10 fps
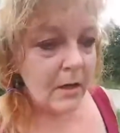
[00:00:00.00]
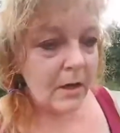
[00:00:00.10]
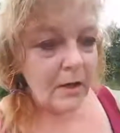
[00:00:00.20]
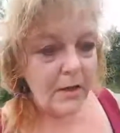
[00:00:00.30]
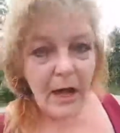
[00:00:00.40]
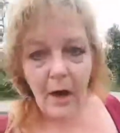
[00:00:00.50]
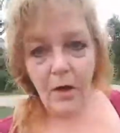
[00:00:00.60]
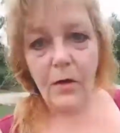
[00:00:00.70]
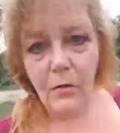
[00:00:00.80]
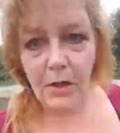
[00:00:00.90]
they are
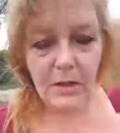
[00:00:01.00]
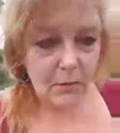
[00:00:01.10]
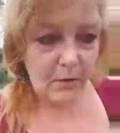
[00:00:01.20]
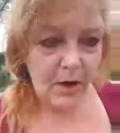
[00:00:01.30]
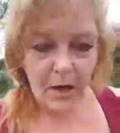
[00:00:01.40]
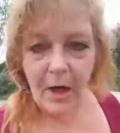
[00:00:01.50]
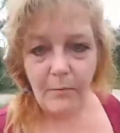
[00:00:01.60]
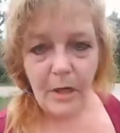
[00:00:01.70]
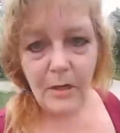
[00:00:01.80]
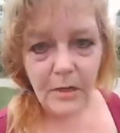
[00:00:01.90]
the ones that are
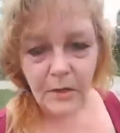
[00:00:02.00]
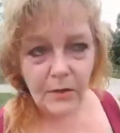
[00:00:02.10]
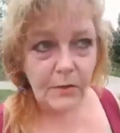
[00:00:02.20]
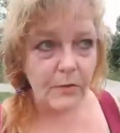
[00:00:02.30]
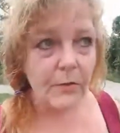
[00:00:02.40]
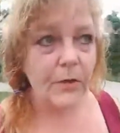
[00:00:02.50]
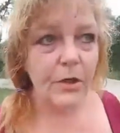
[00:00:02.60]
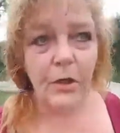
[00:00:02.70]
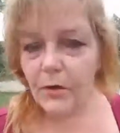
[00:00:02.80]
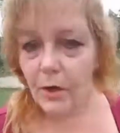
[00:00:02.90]
coming into
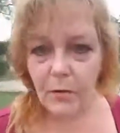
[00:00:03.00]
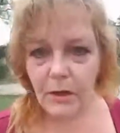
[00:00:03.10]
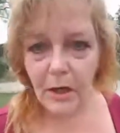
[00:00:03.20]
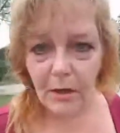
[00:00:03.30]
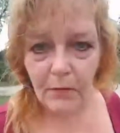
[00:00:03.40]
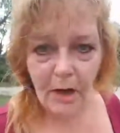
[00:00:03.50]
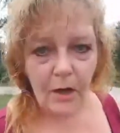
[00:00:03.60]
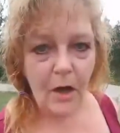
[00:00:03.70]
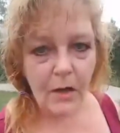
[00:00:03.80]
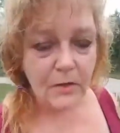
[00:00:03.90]
union with their divine
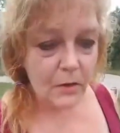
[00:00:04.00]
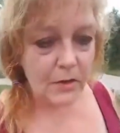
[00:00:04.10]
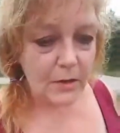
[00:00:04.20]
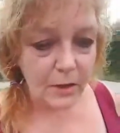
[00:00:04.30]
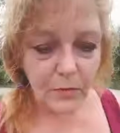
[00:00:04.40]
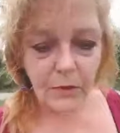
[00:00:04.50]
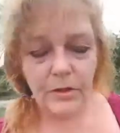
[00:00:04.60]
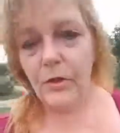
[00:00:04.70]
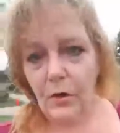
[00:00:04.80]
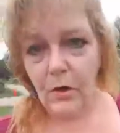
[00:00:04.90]
consorts, their twin
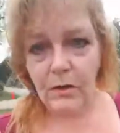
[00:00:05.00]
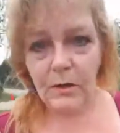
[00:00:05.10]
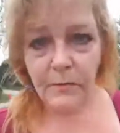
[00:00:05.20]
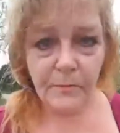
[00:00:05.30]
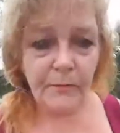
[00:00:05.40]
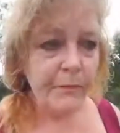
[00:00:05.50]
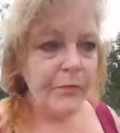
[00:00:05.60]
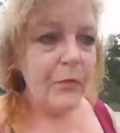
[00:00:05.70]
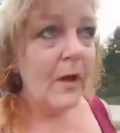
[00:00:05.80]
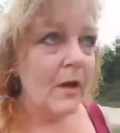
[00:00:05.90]
souls.
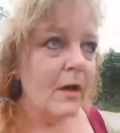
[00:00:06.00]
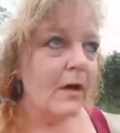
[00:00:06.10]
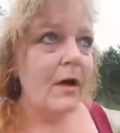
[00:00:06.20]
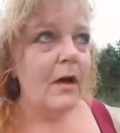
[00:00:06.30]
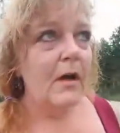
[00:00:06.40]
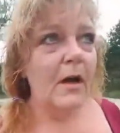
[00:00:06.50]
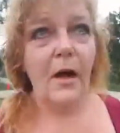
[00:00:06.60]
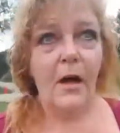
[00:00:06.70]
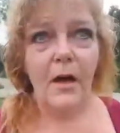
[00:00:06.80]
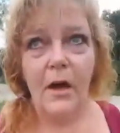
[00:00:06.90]
And
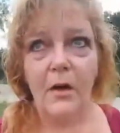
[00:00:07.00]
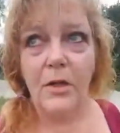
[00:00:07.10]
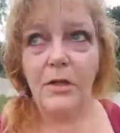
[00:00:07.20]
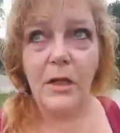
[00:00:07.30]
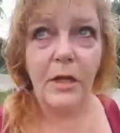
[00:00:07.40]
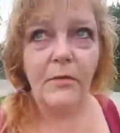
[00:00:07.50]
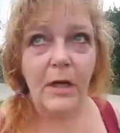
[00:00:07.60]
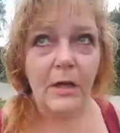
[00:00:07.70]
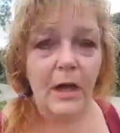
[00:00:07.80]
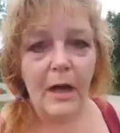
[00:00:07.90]
I'll just leave it
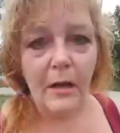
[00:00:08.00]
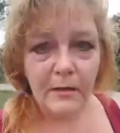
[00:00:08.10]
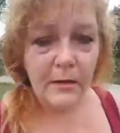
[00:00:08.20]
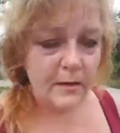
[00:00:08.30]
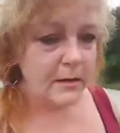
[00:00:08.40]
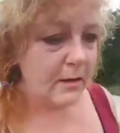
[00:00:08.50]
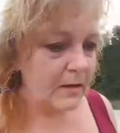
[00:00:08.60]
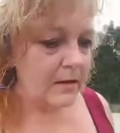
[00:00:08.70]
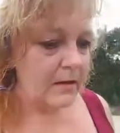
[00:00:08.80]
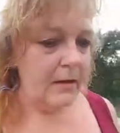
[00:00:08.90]
at that.
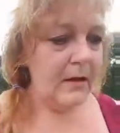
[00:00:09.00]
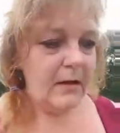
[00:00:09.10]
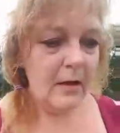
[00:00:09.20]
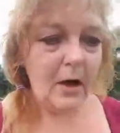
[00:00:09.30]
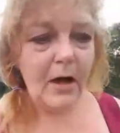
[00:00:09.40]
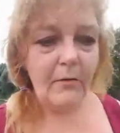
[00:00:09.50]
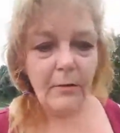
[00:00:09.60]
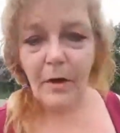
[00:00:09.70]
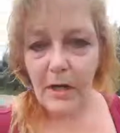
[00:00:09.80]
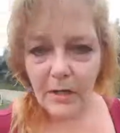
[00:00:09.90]
Not
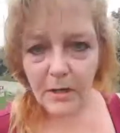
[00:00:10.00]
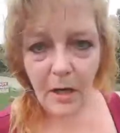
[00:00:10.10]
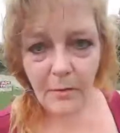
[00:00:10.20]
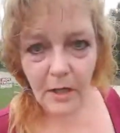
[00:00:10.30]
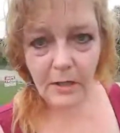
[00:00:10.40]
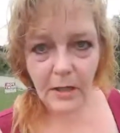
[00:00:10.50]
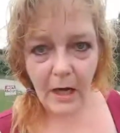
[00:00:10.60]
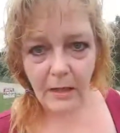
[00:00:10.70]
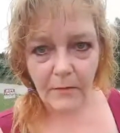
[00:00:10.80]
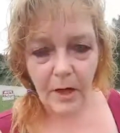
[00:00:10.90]
everybody is coming into
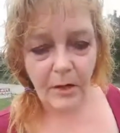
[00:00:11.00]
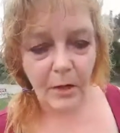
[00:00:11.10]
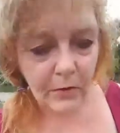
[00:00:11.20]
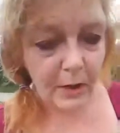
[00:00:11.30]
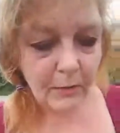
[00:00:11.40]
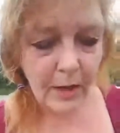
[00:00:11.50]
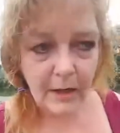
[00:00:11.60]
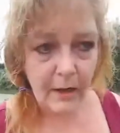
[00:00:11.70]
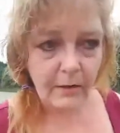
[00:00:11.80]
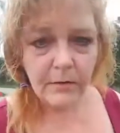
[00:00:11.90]
that divine union right now.